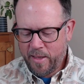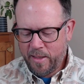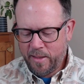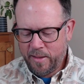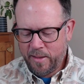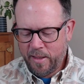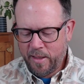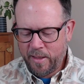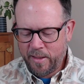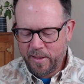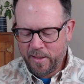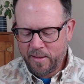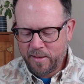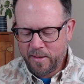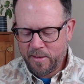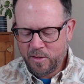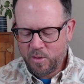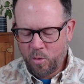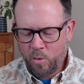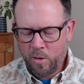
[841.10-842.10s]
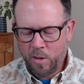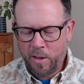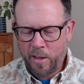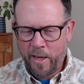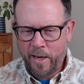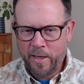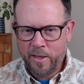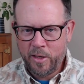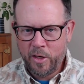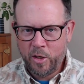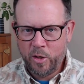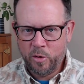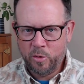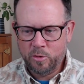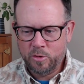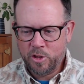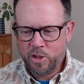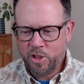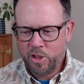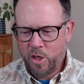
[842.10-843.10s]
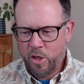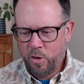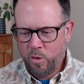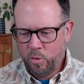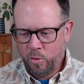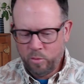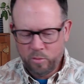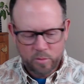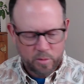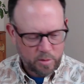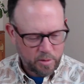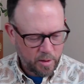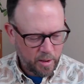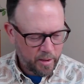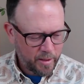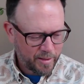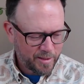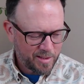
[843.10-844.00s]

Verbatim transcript: and uh, get this Orlando show uh,